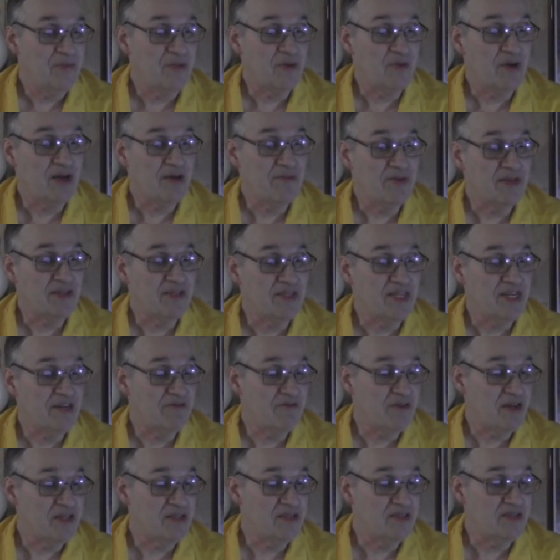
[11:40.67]
The
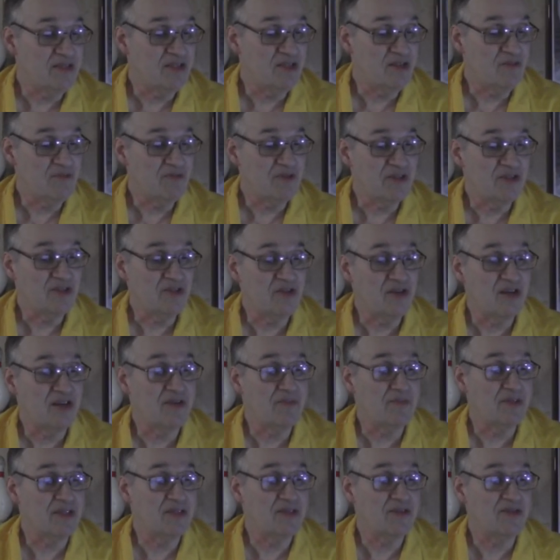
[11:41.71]
YBC runs numerous
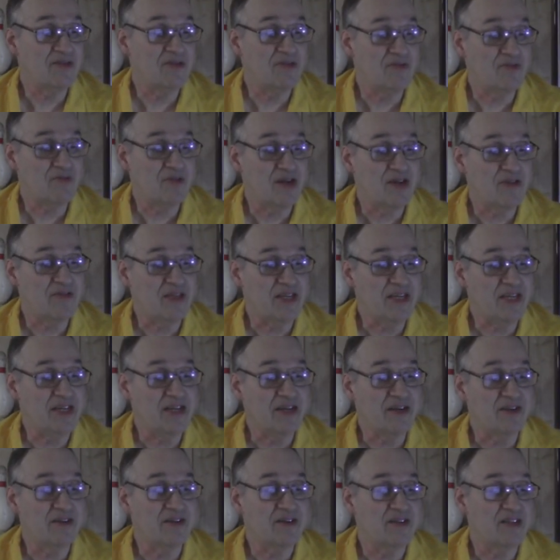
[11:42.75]
tournaments throughout the
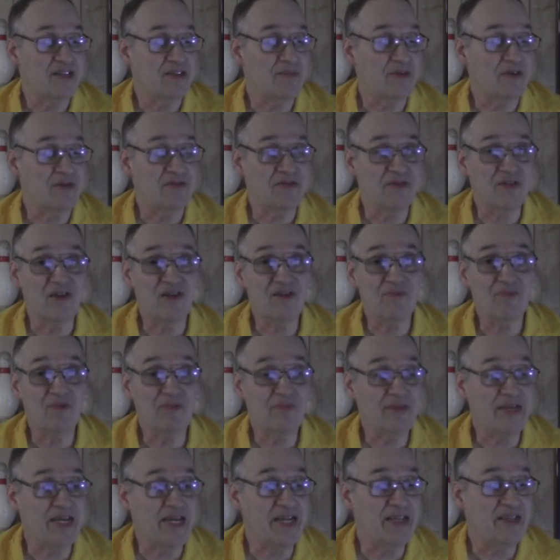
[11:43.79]
year, the most
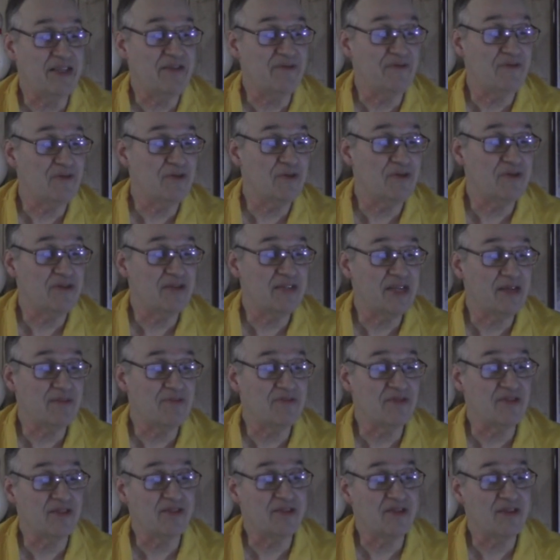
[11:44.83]
notable being the 4
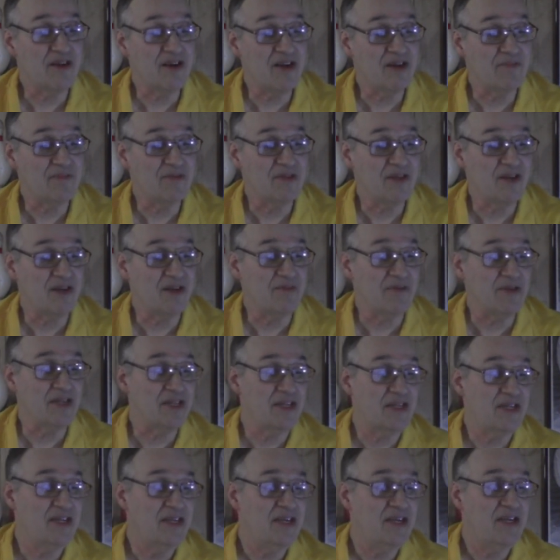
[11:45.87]
Steps to Stardom tournament.
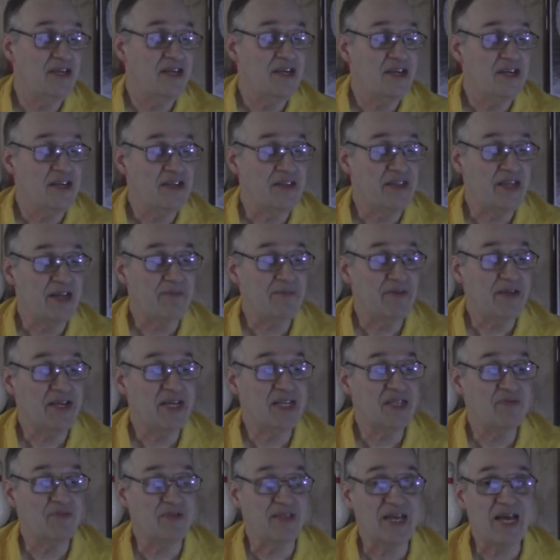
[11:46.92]
That
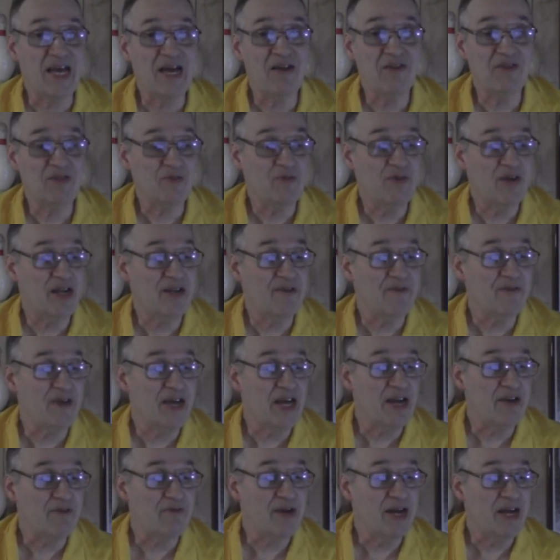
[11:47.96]
begins with a house
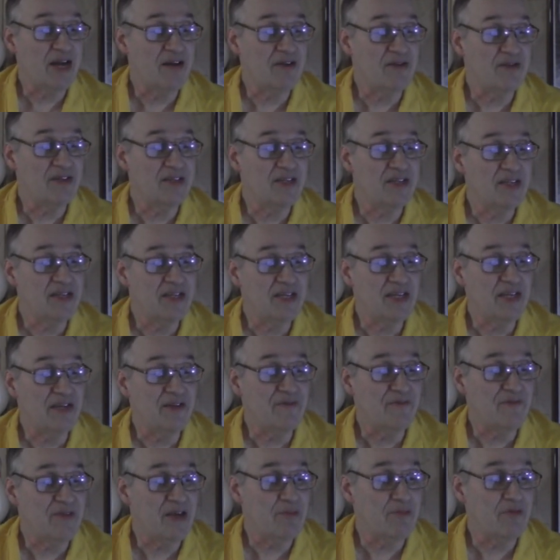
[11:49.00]
qualifying round in
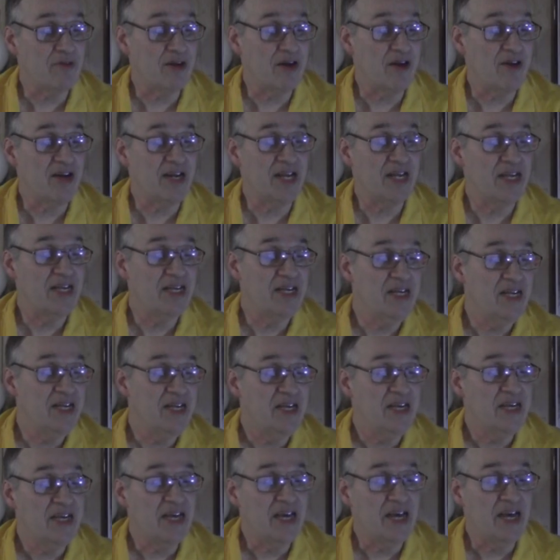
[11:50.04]
February
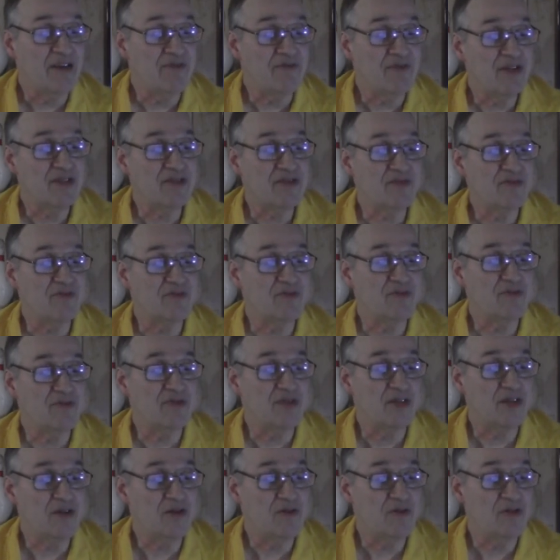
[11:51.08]
and runs through
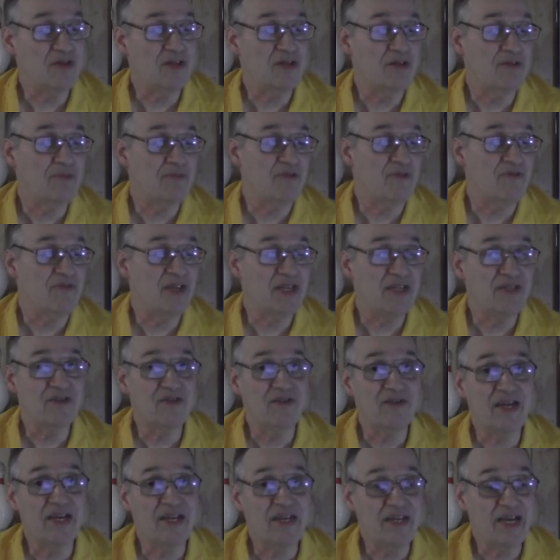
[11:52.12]
zone,
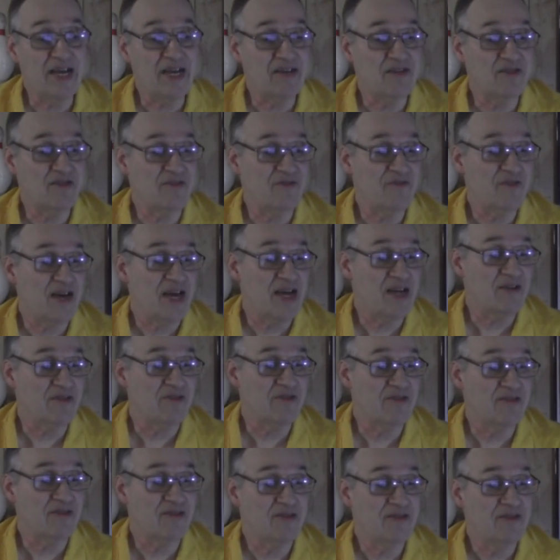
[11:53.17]
provincial, and national
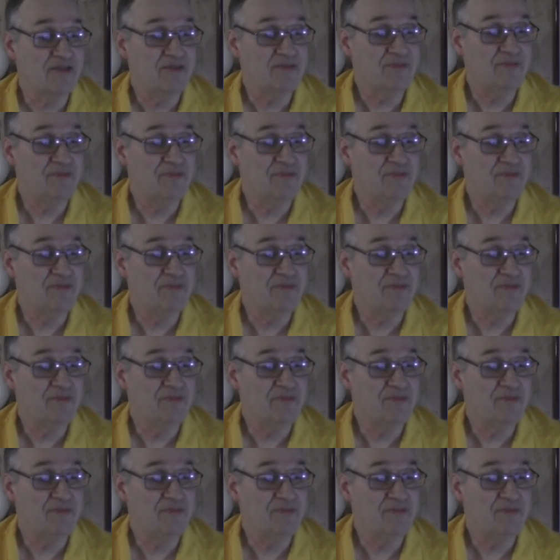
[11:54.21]
finals.